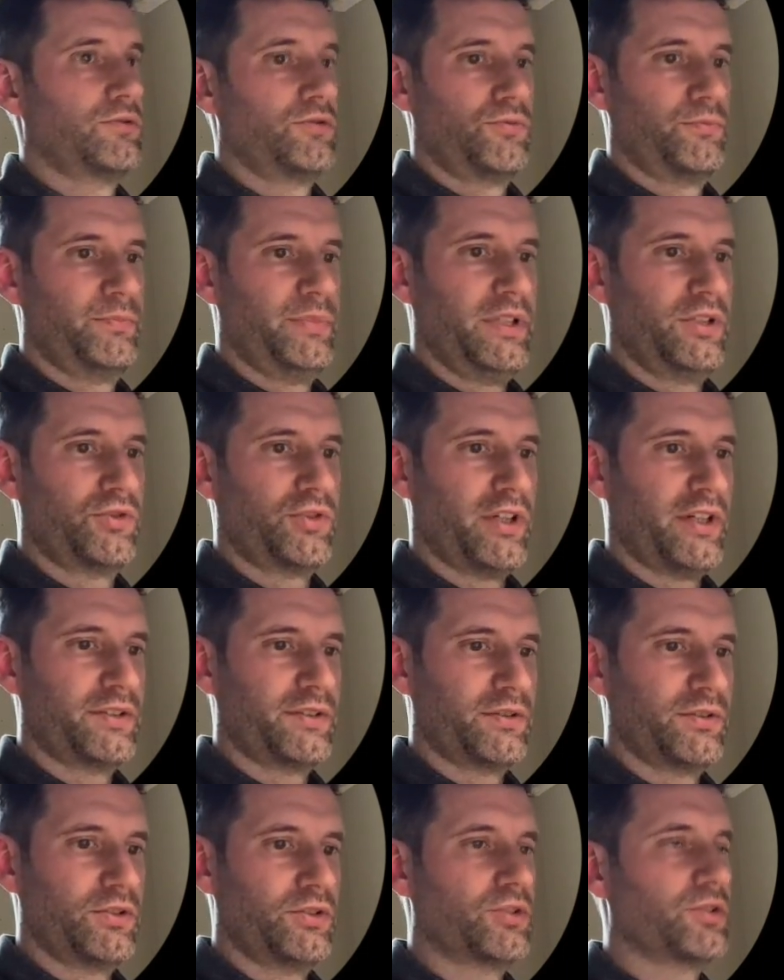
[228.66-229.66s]
Big
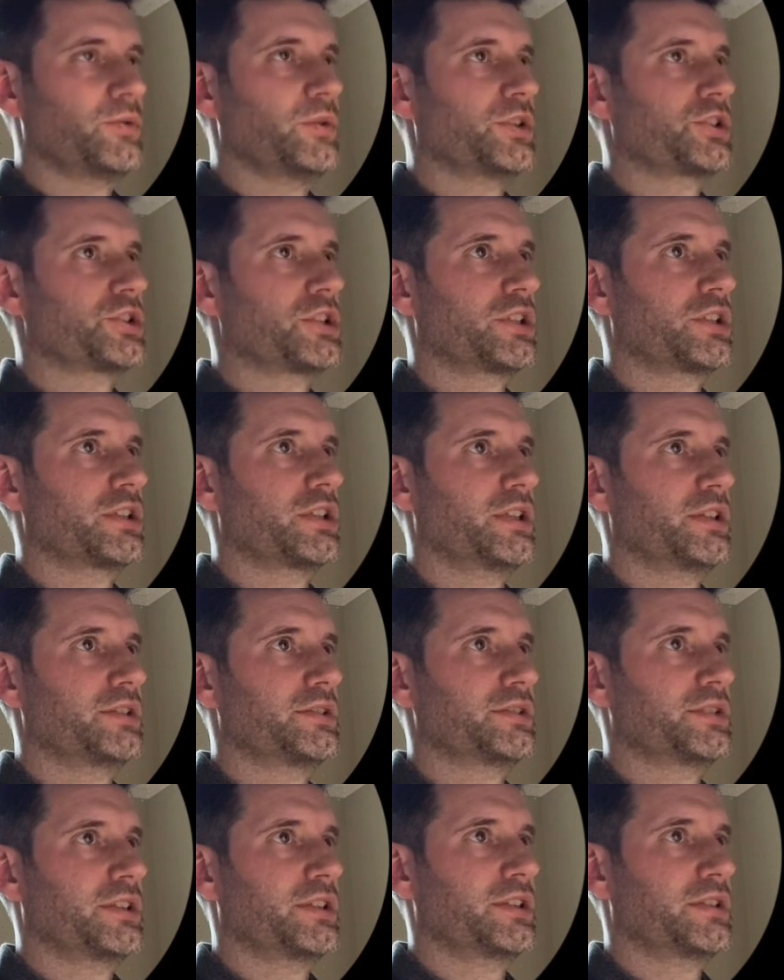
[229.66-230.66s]
triceps is squashing
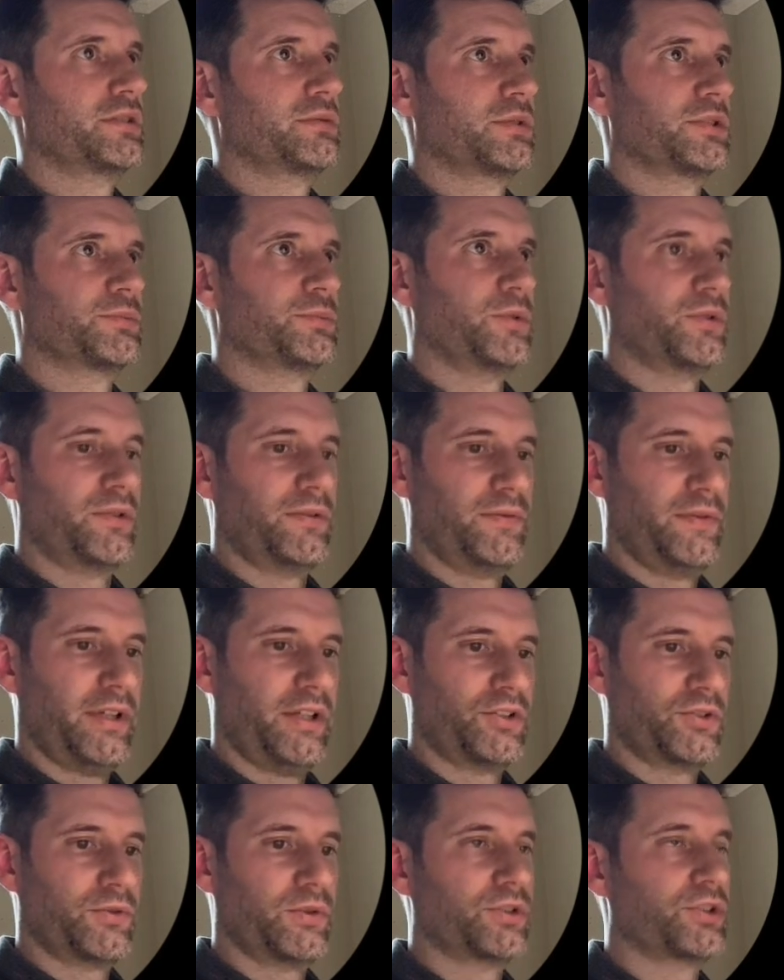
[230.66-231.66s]
against what's more the
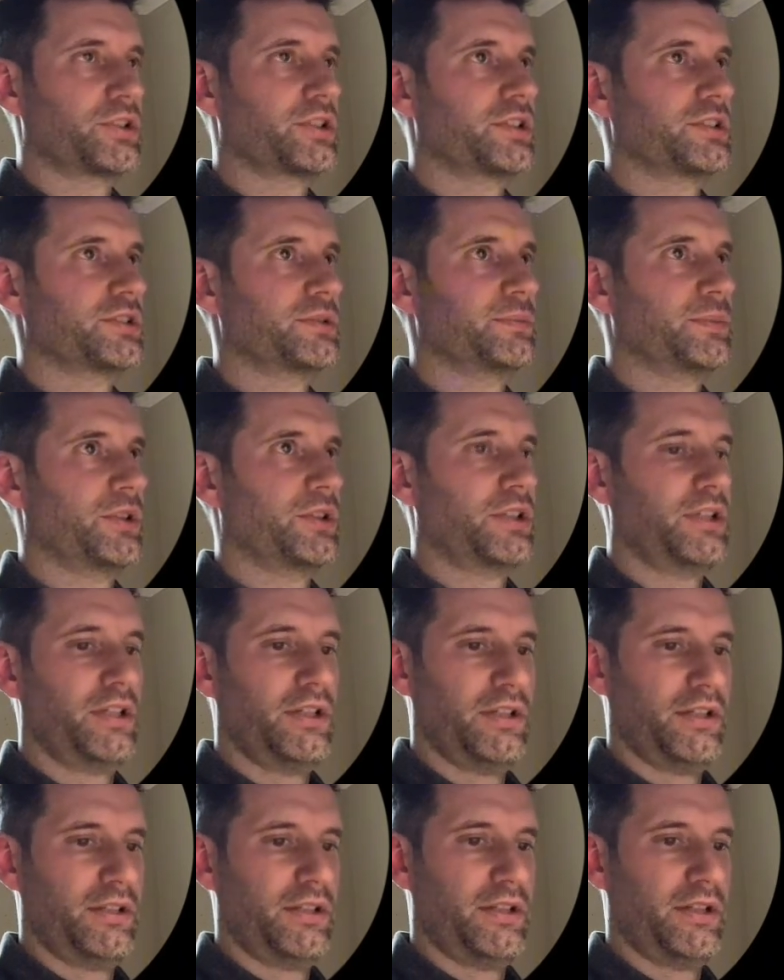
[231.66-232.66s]
flesh, squashing against his body,
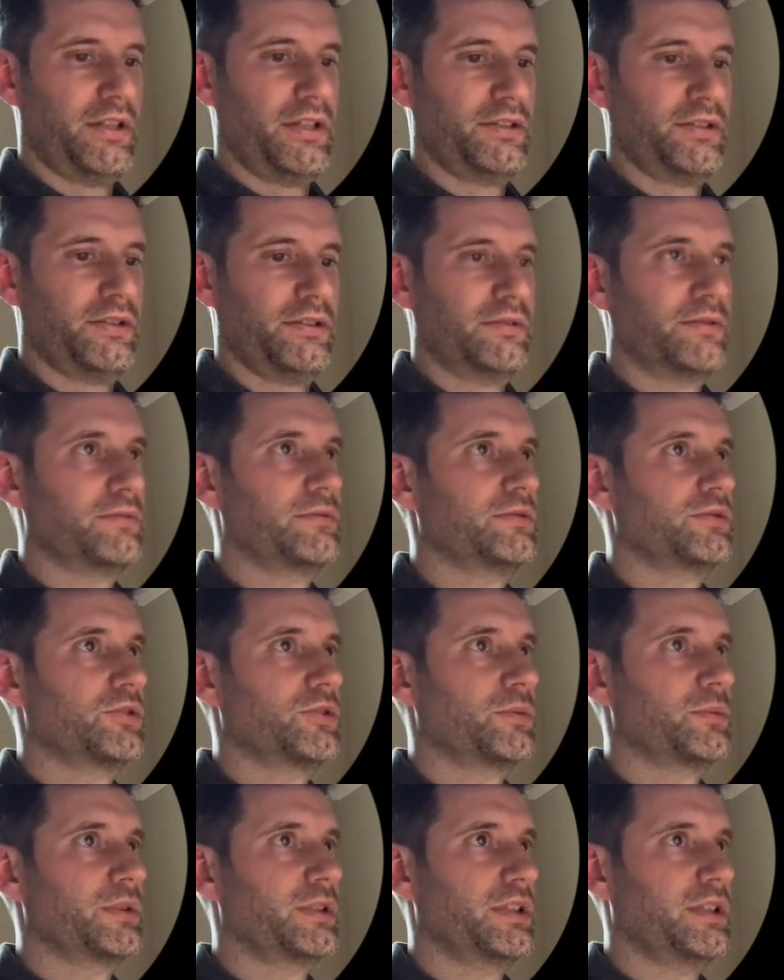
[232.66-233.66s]
and then there's his
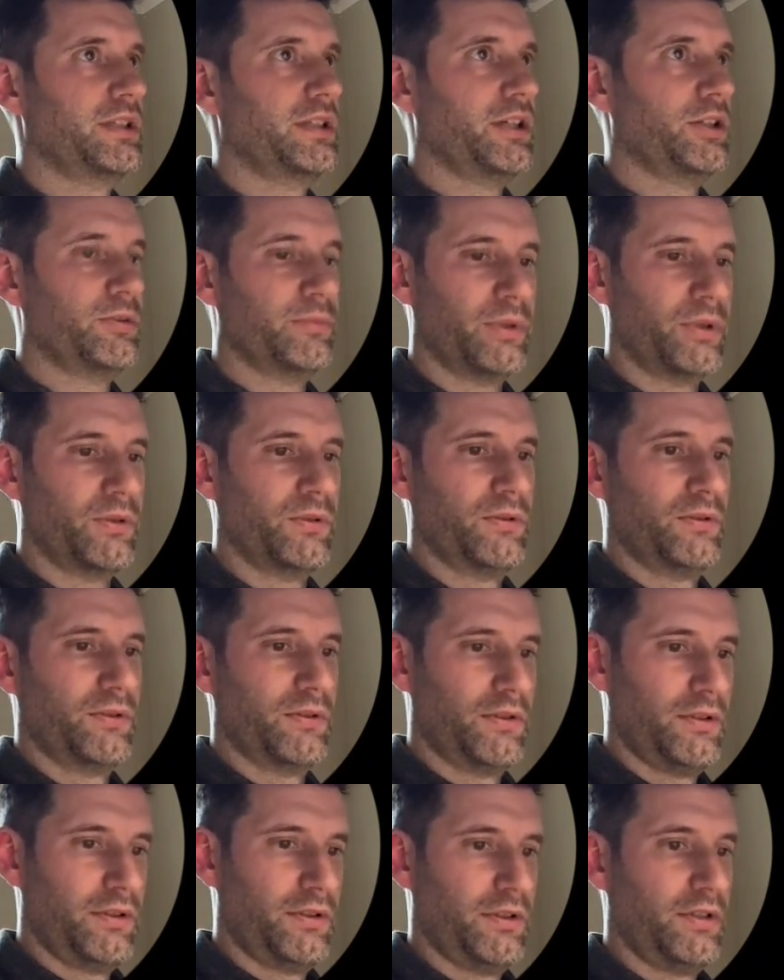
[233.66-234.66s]
knobbly elbow.
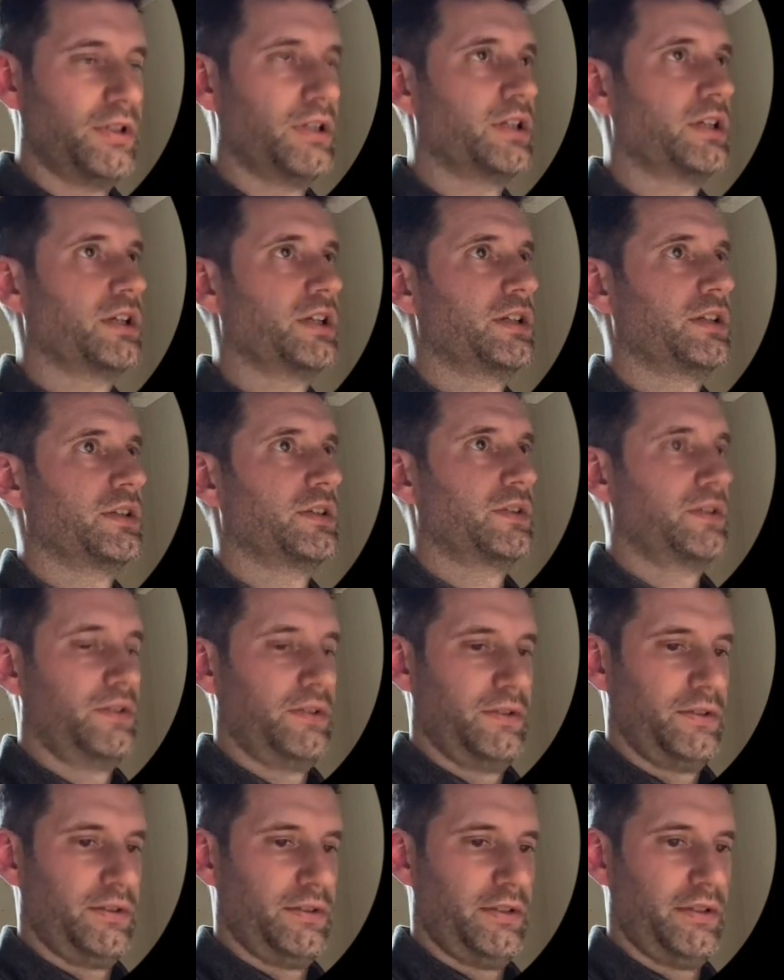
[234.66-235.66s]

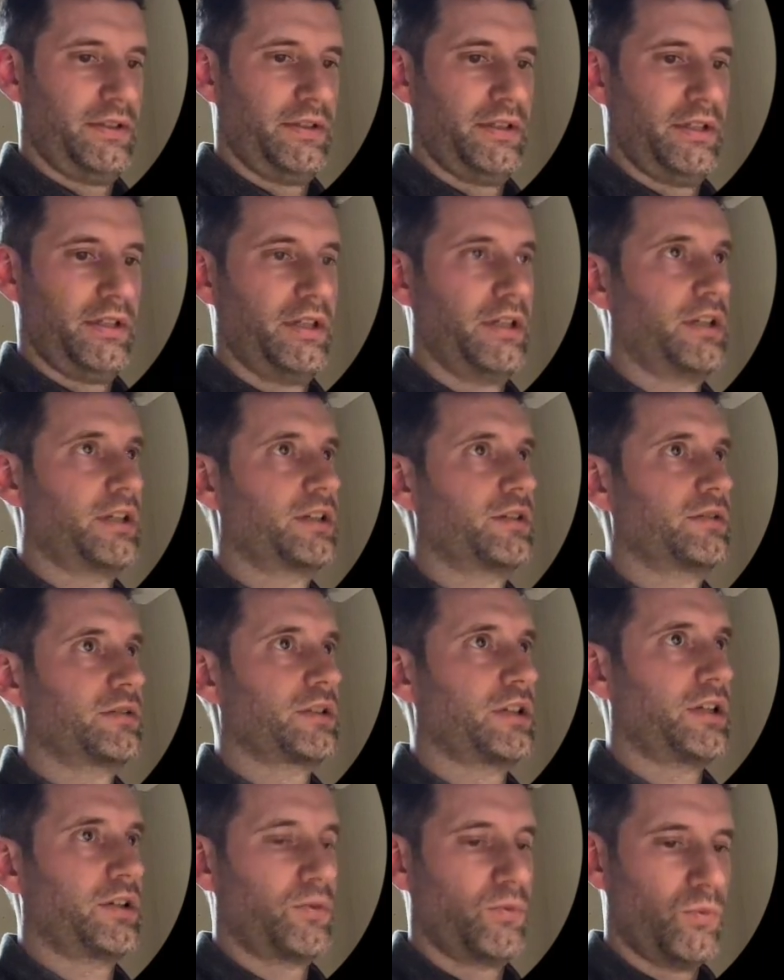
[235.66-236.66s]
And then
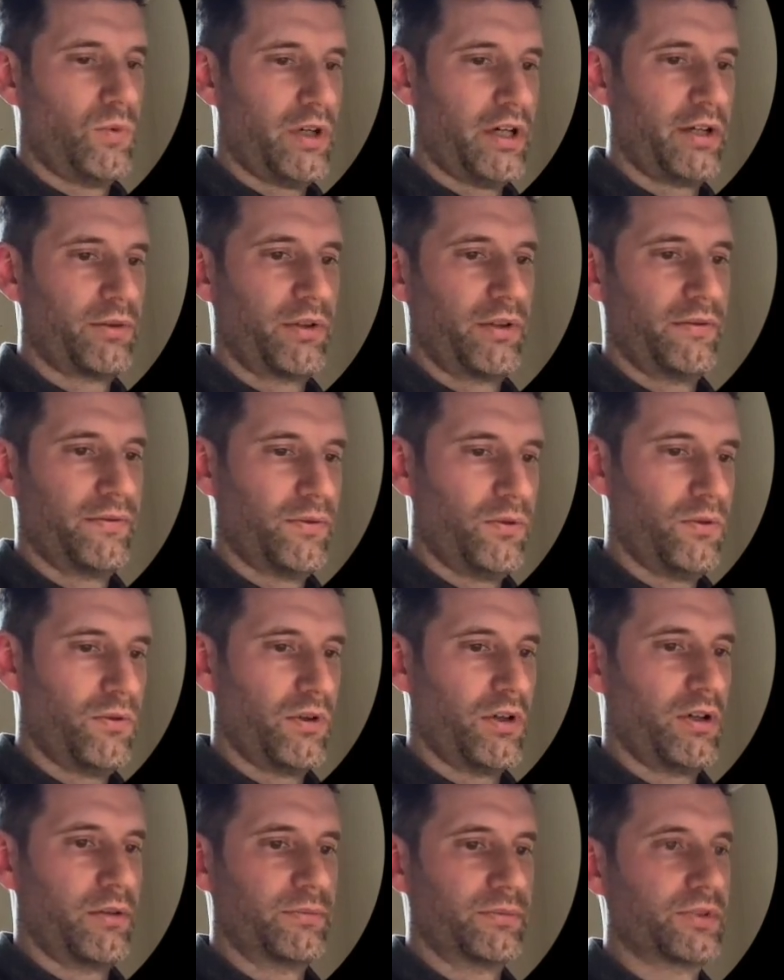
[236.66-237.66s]
kind of wiry
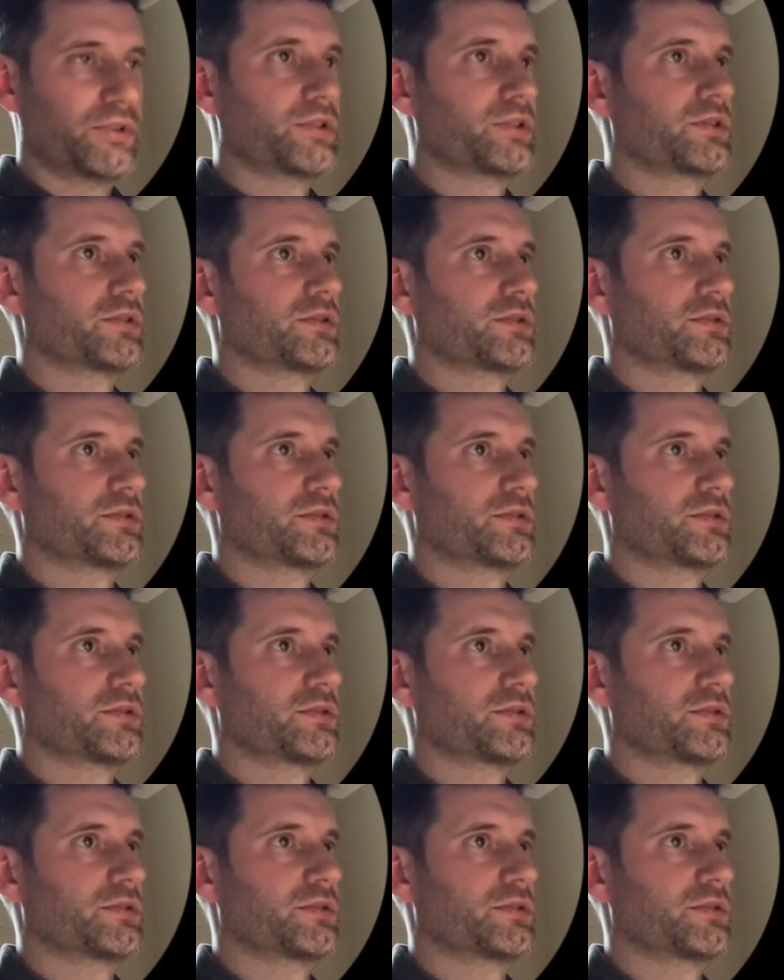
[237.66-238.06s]
forearms.